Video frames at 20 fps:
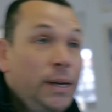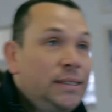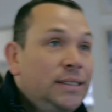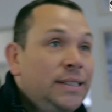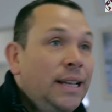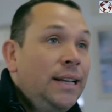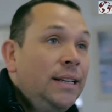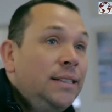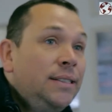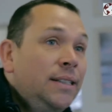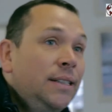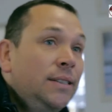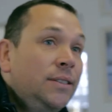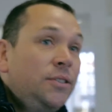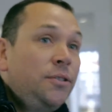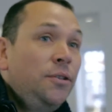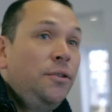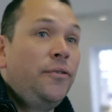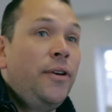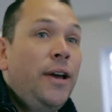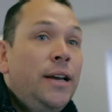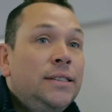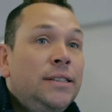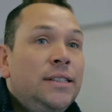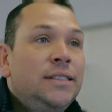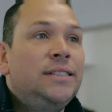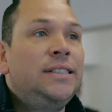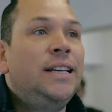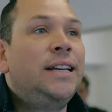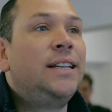SENI since
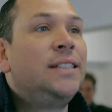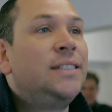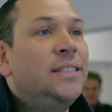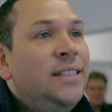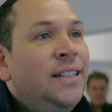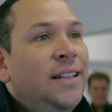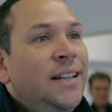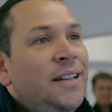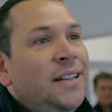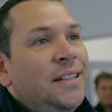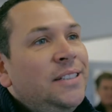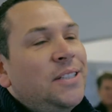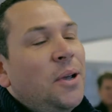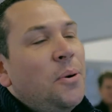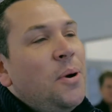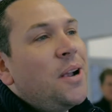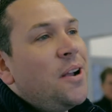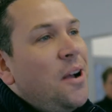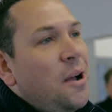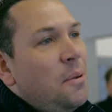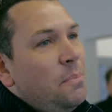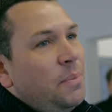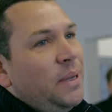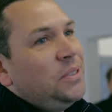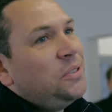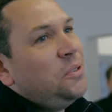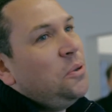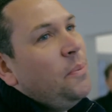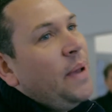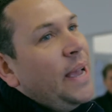2006. So I can't be
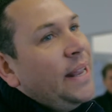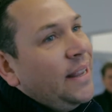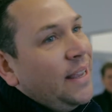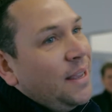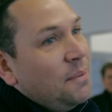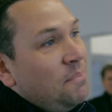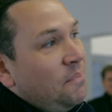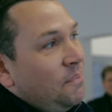too mad at him.